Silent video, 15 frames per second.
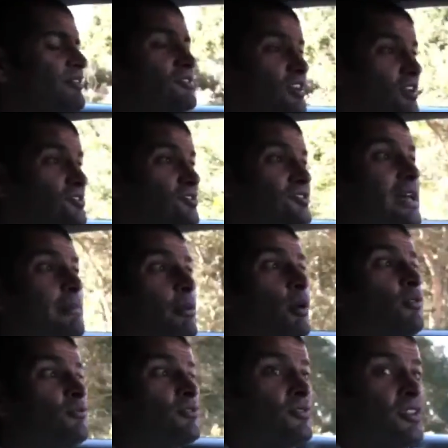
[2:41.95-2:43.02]
like a step
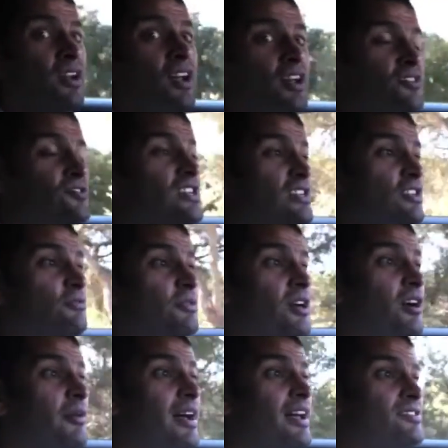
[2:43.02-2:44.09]
on from the last GT3
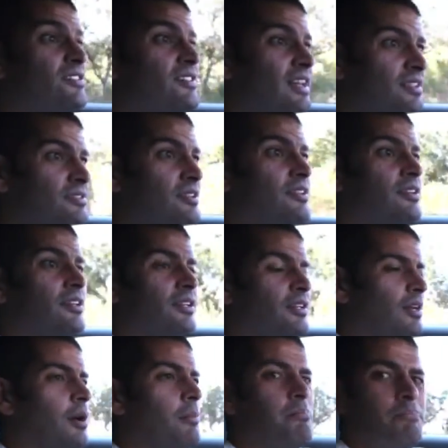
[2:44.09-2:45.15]
RS, and that's a
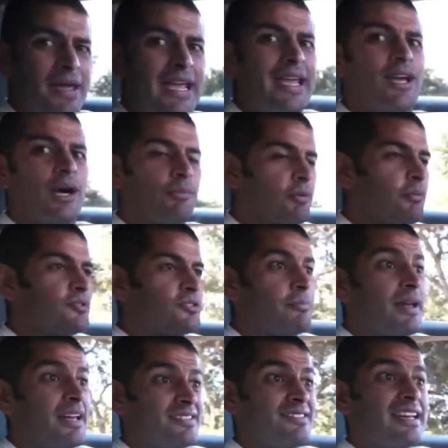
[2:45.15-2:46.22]
big compliment to
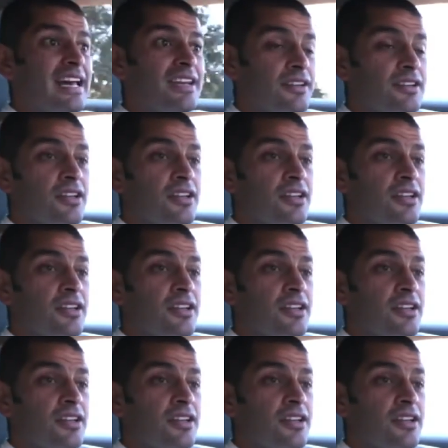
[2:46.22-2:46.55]
pay a standard